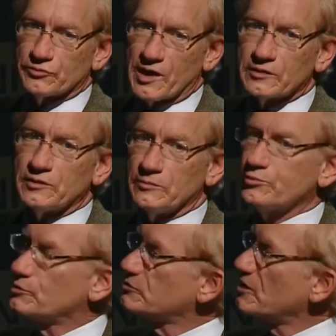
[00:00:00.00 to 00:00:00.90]
directly
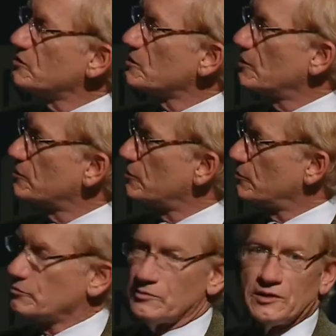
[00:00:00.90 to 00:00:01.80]
proteins
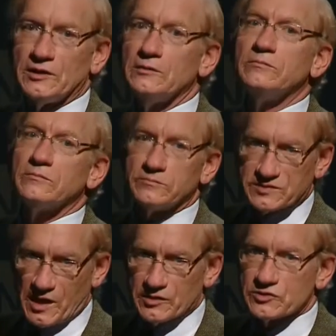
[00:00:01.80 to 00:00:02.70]
into the
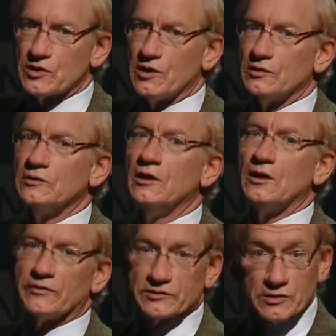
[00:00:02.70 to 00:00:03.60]
cytosol
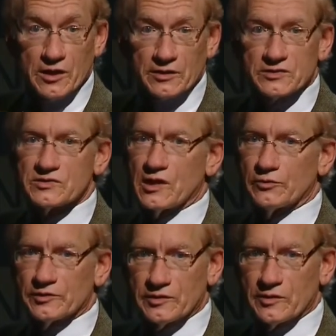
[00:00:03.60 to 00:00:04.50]
of a target
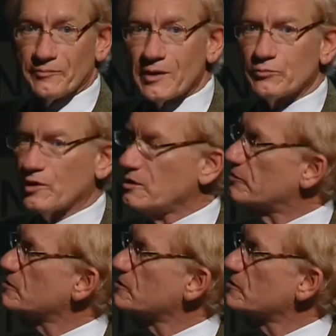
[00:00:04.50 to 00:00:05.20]
cell or into the membrane